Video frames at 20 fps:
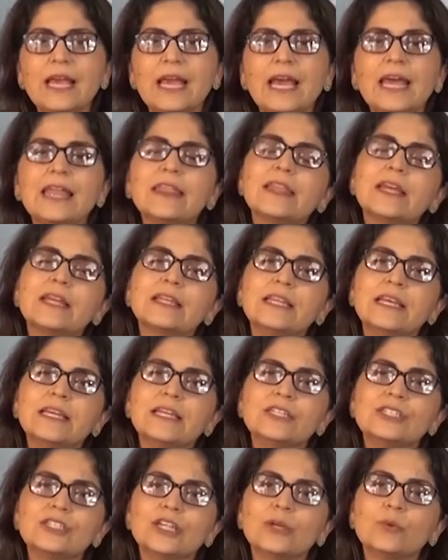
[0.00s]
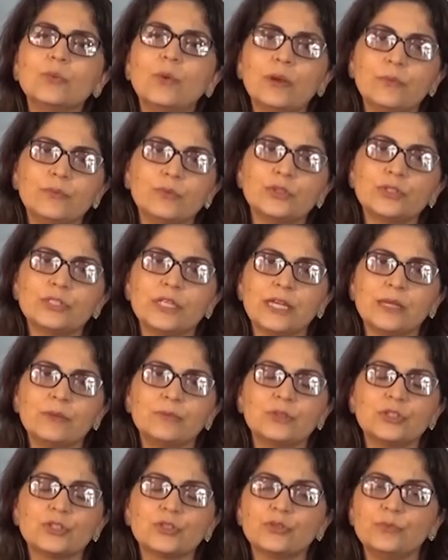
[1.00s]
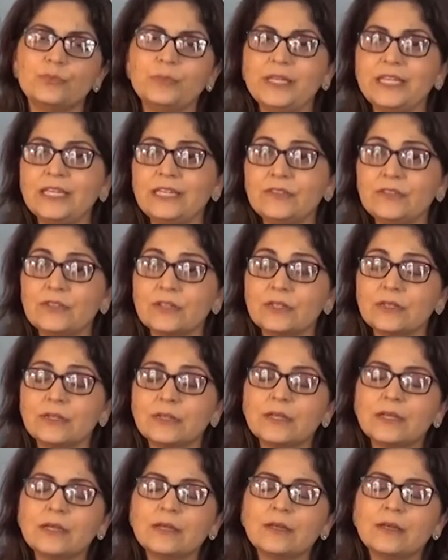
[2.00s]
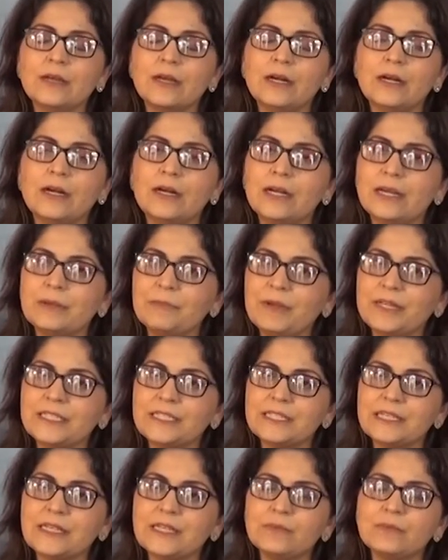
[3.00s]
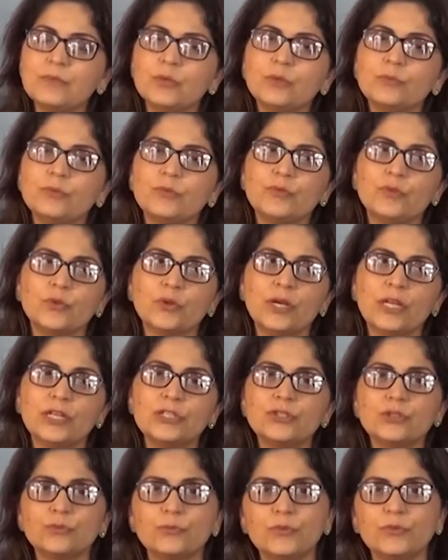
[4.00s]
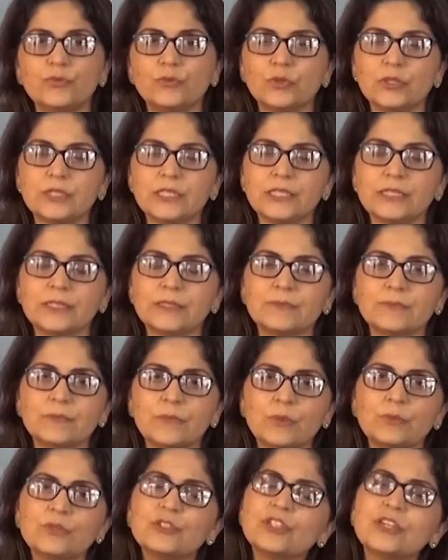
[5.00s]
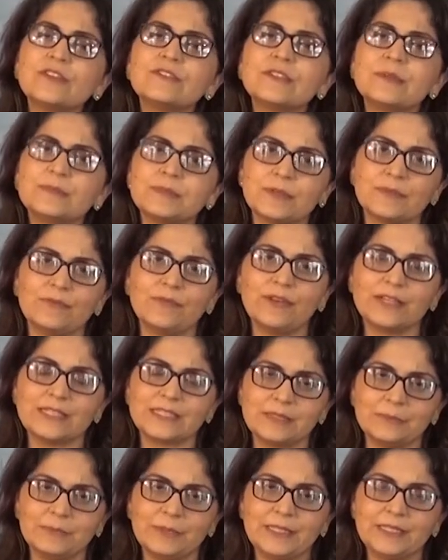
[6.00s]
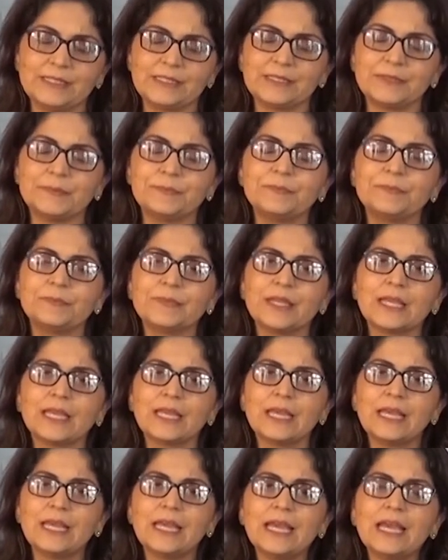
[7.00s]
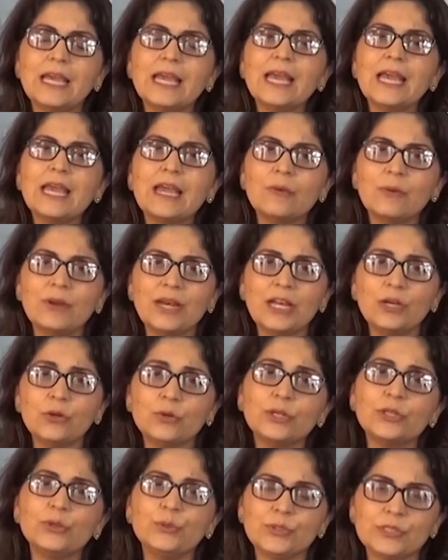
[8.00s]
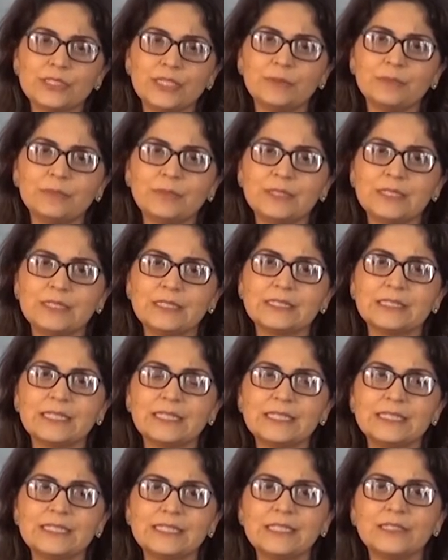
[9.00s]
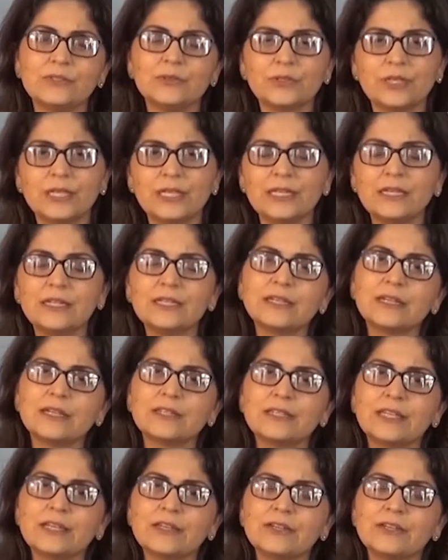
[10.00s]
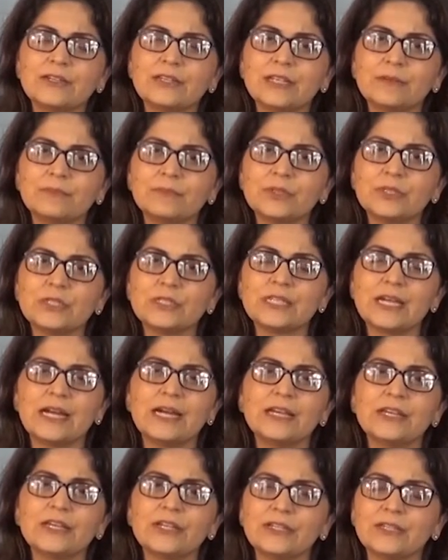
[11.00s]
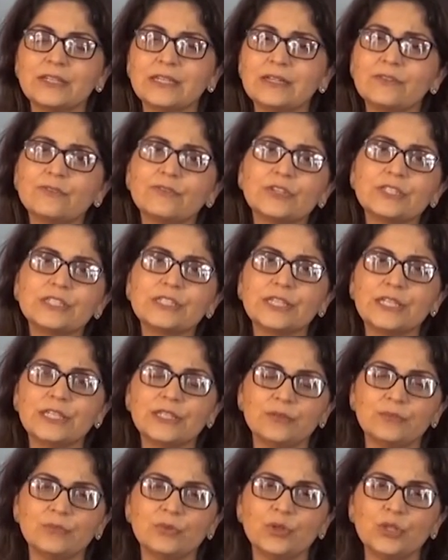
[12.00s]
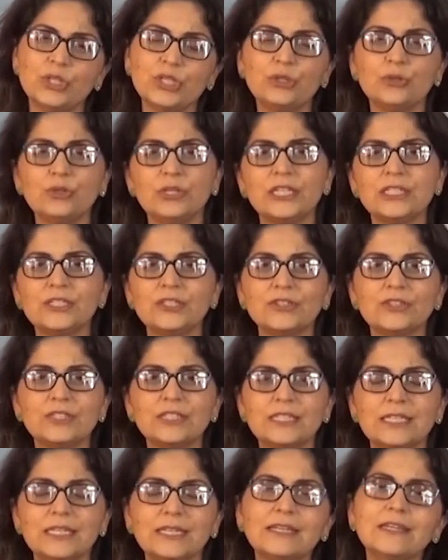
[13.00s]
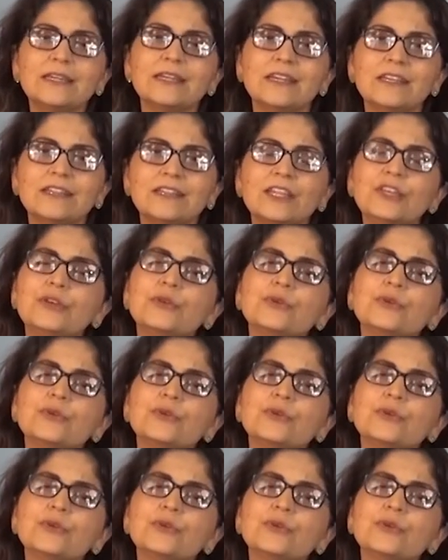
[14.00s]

and then they can check one more time, which could be either at bedtime or before lunch or before dinner, which gives them some flexibility. When I look at those numbers, I see, okay, are their numbers higher first thing in the morning or later in the day? And then